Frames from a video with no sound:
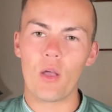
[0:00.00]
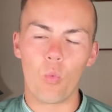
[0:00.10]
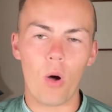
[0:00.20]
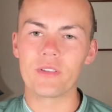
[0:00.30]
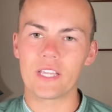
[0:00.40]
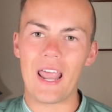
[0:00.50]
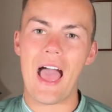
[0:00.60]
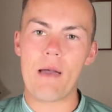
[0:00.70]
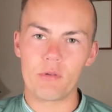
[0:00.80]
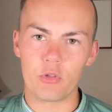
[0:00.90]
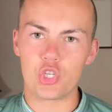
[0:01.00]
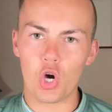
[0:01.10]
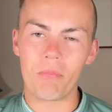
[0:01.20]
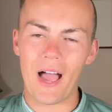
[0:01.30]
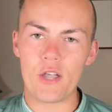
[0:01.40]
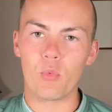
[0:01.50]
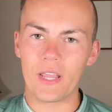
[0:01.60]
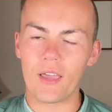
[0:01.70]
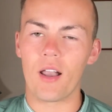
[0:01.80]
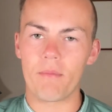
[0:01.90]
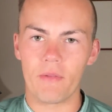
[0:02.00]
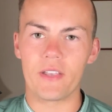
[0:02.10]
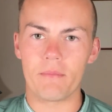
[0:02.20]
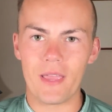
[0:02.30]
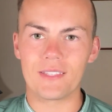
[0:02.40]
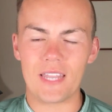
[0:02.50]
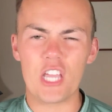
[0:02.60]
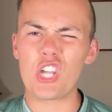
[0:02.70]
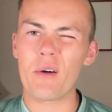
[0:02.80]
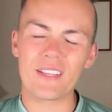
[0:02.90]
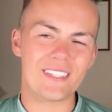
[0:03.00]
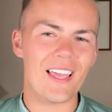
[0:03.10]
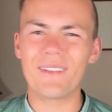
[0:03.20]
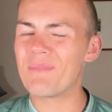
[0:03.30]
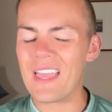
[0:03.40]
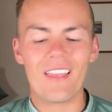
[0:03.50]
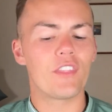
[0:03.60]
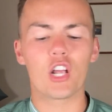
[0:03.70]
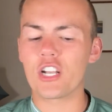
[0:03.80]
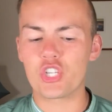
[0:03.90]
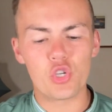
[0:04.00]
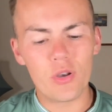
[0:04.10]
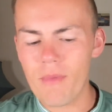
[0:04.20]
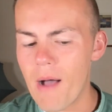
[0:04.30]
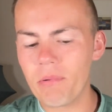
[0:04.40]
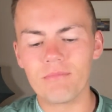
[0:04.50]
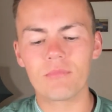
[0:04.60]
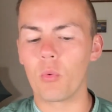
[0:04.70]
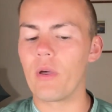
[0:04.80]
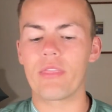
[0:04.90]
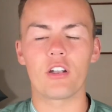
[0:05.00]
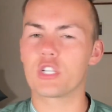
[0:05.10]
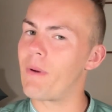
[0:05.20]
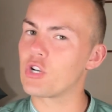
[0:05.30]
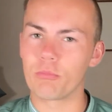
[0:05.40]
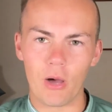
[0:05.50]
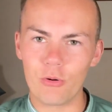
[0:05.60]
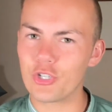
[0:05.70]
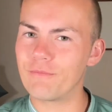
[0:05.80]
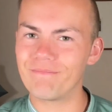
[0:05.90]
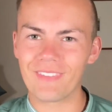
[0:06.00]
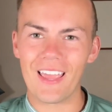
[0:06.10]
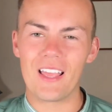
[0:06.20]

what was going to happen with Joe Biden when he got up on the debate stage, I would have said they're going to shoot him up with their special potion.